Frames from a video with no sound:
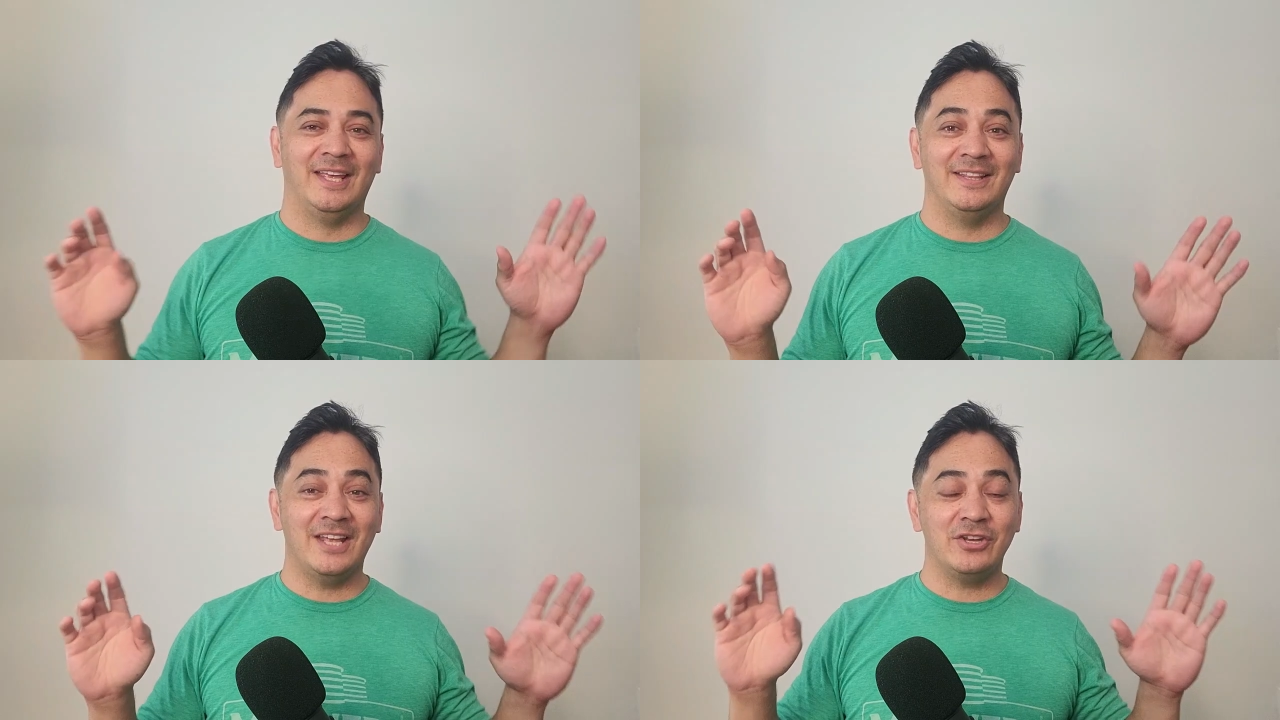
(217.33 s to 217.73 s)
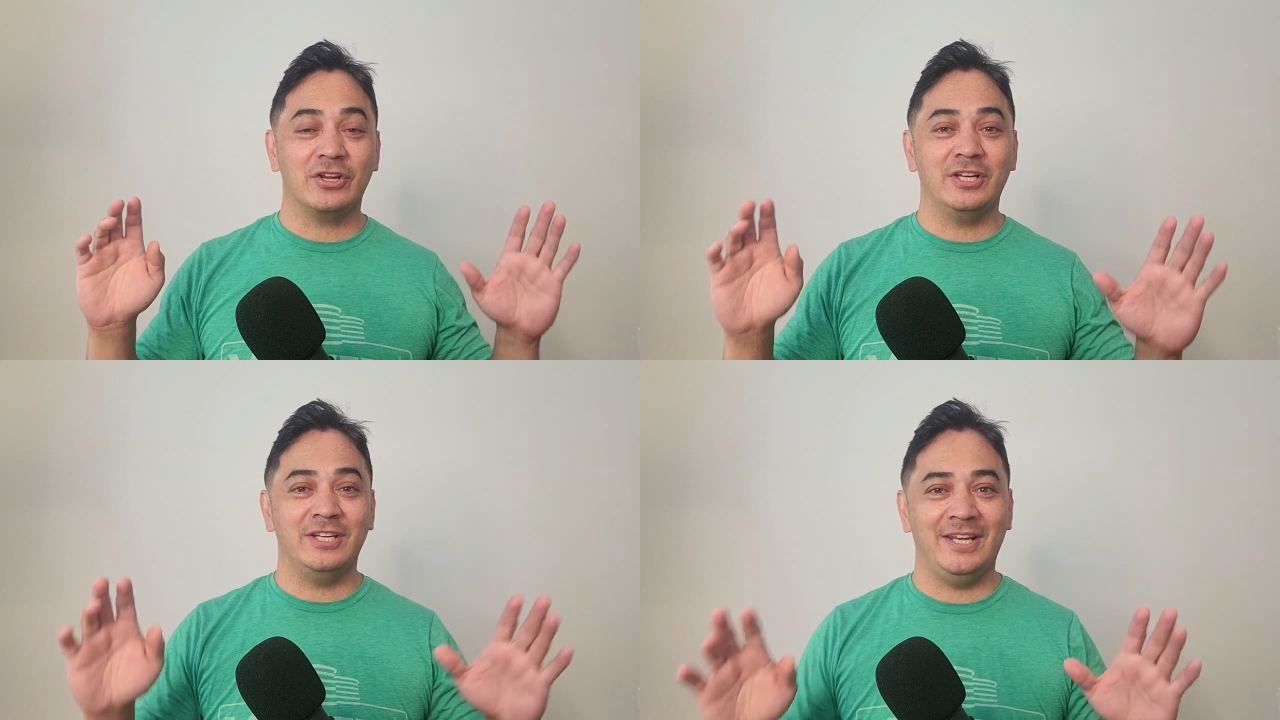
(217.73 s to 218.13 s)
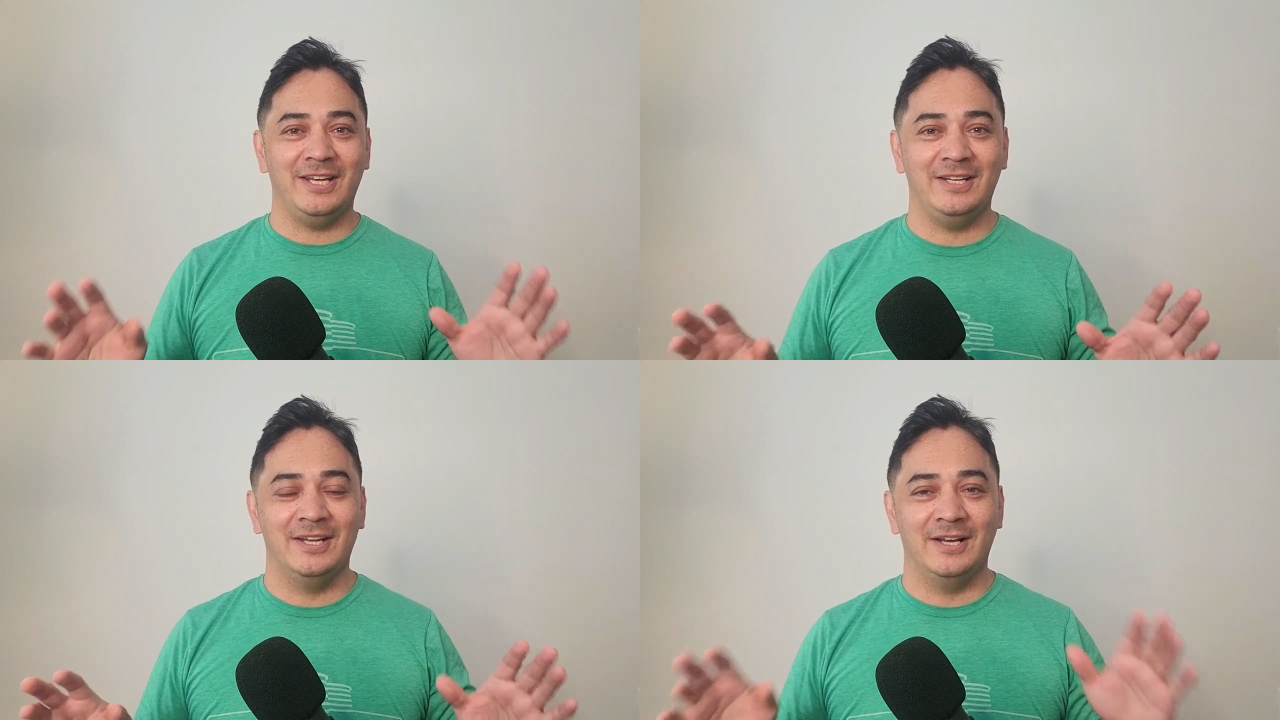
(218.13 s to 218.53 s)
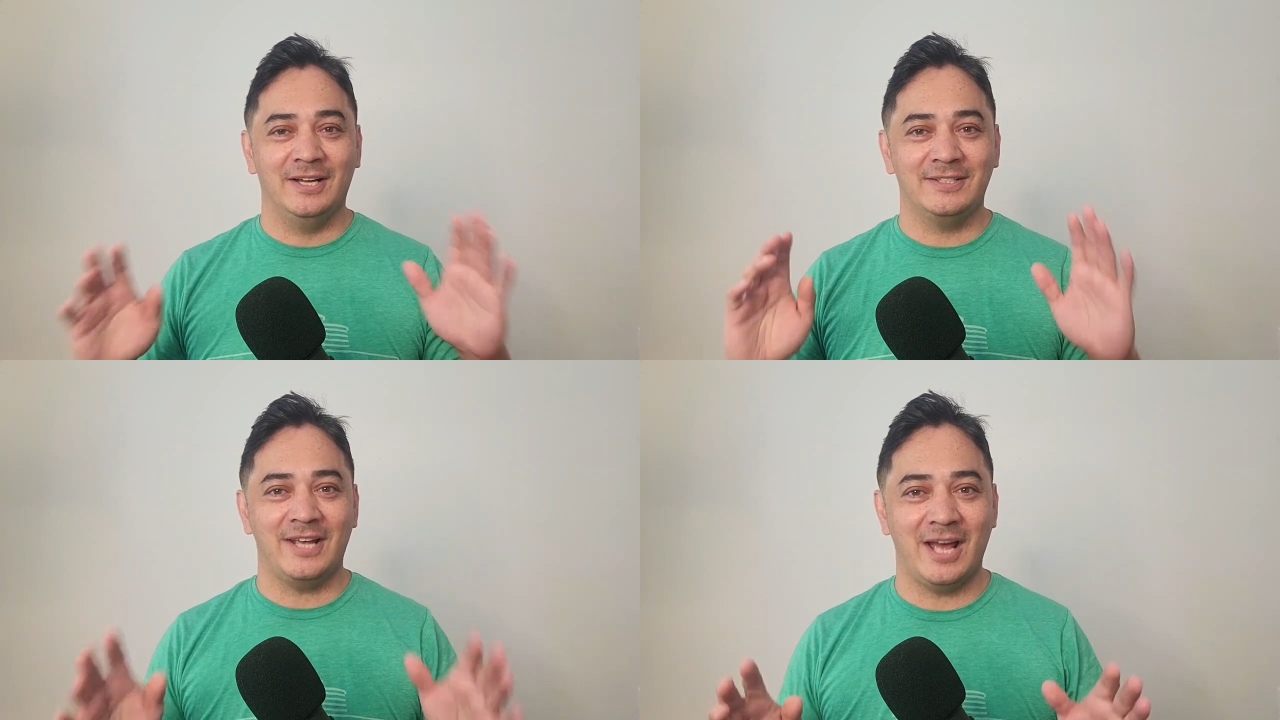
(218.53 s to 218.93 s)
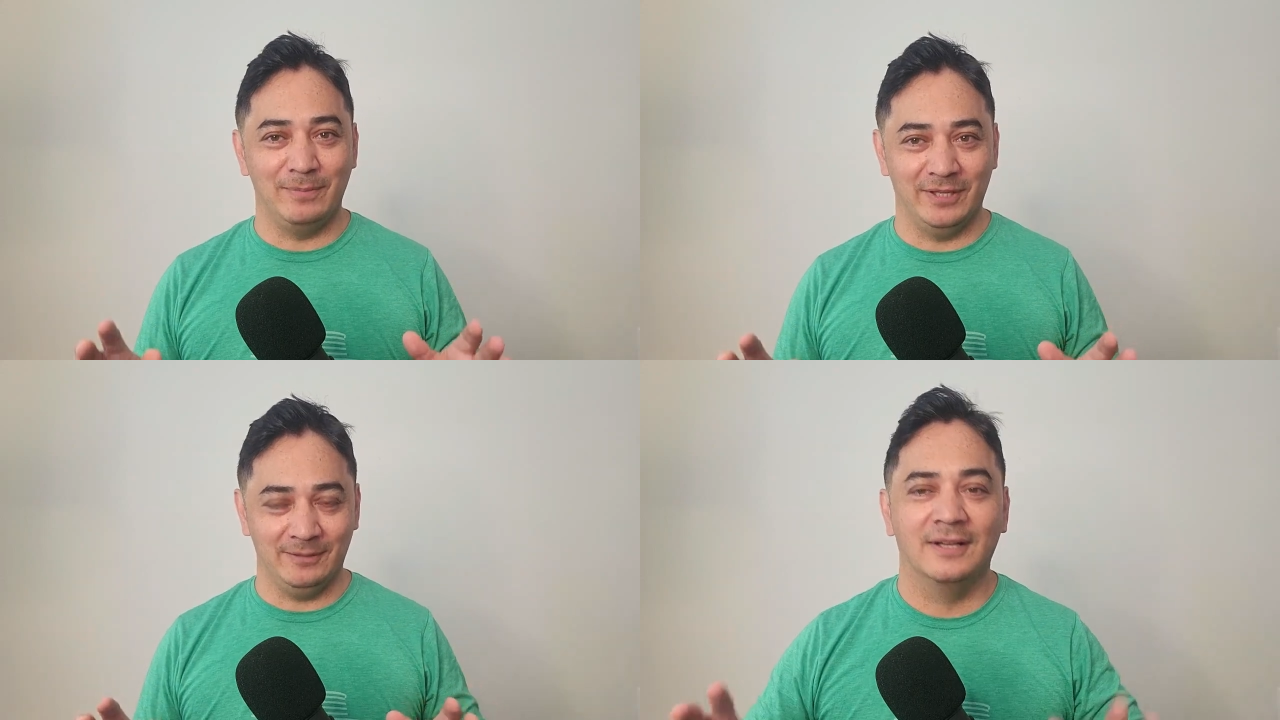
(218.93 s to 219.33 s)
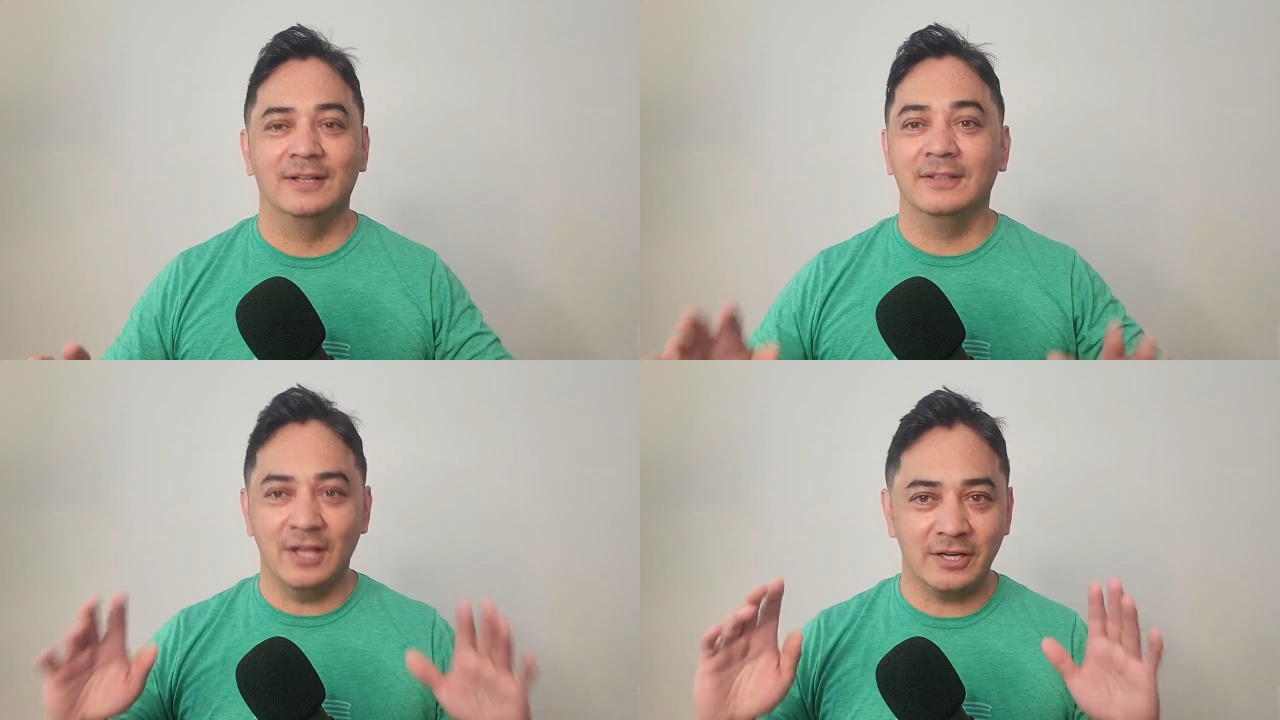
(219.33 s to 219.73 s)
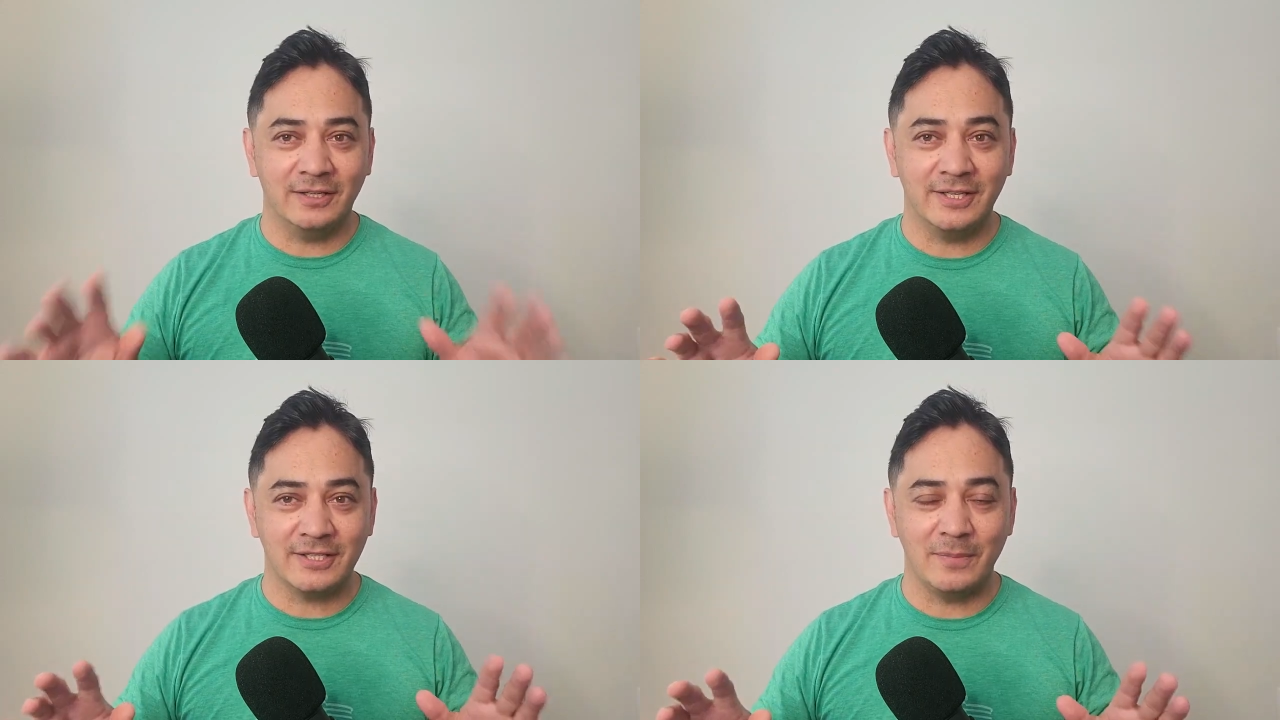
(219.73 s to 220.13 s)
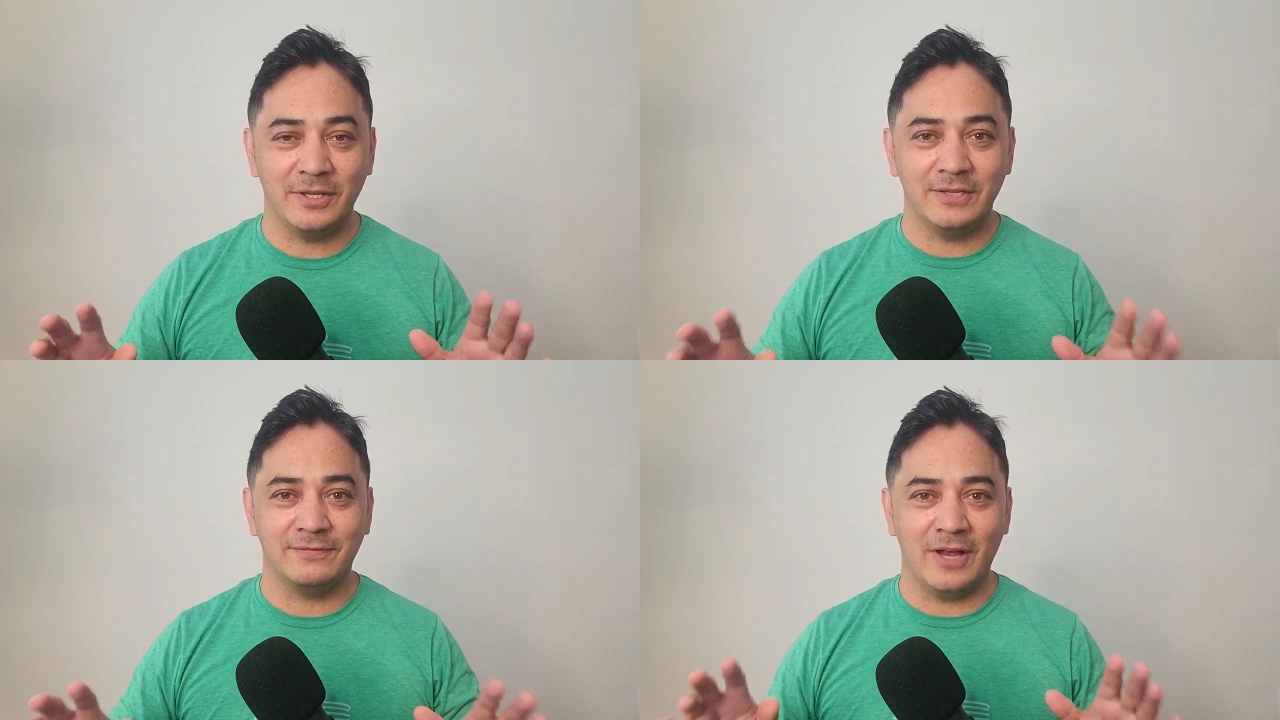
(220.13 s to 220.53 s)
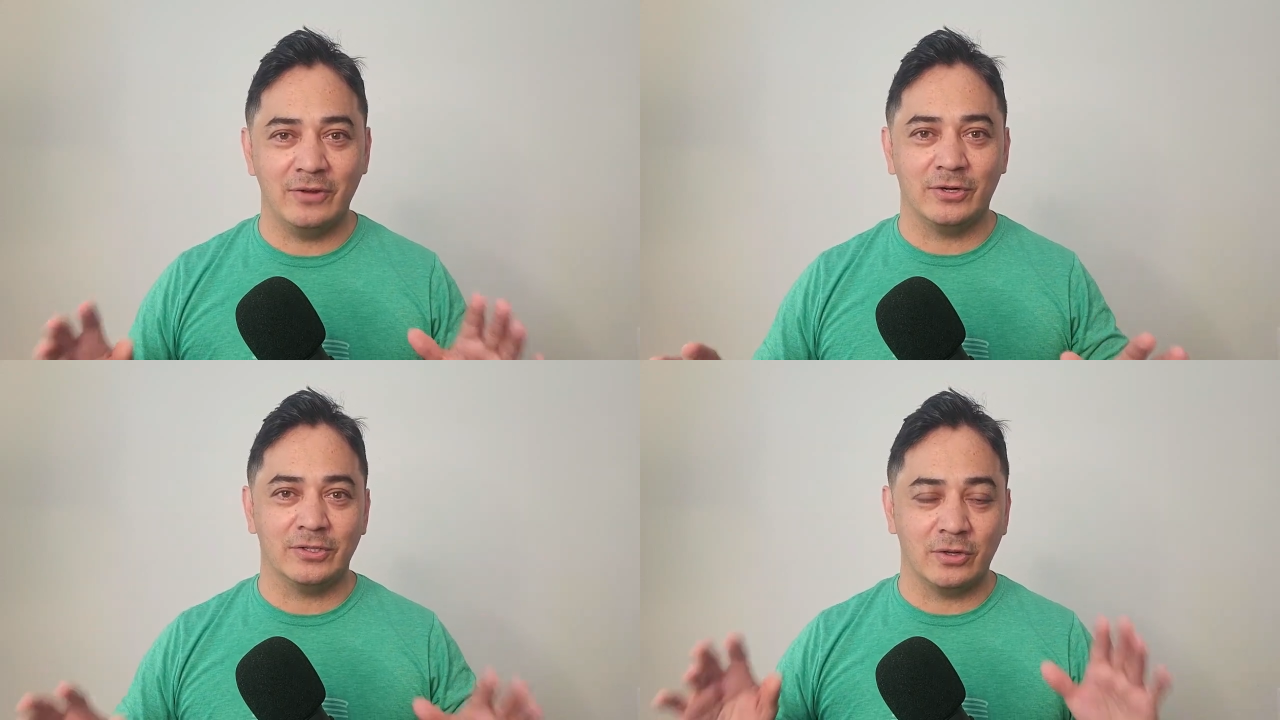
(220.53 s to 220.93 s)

And then you're going to need a tablet. Luckily, some of these founders are